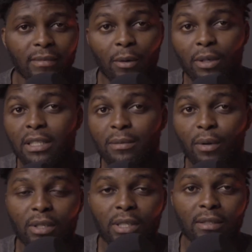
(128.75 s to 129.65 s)
Now, what is
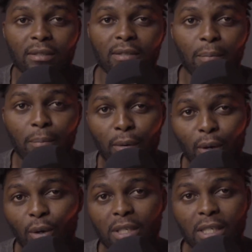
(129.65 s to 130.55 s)
blockchain?
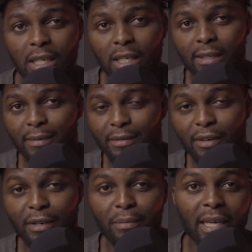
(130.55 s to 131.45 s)
Blockchain,
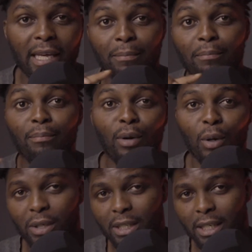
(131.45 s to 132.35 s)
before it became
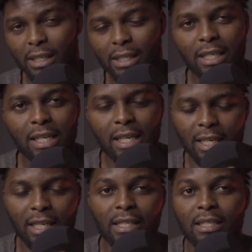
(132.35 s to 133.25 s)
blockchain,
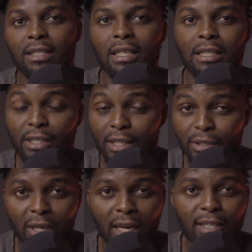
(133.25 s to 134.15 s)
is a
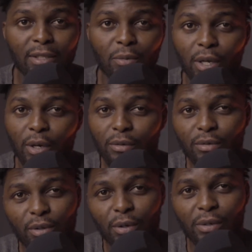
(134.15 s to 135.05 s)
decentralized way of
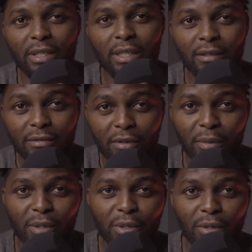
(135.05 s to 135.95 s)
storing
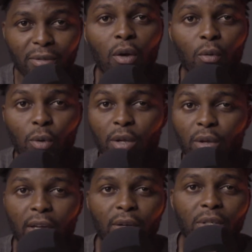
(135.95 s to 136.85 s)
information where you
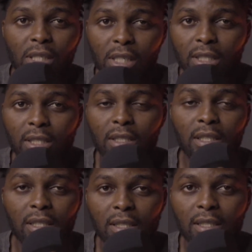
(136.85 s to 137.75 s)
cannot cheat the
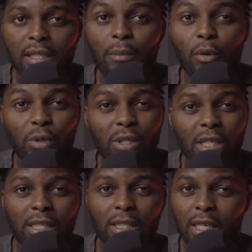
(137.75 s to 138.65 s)
system or
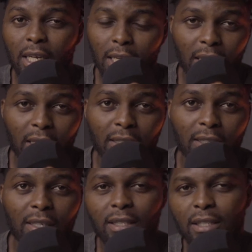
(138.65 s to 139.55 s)
change anything.
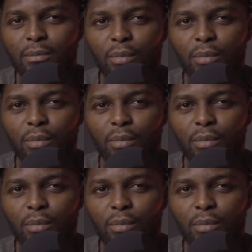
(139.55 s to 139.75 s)
It is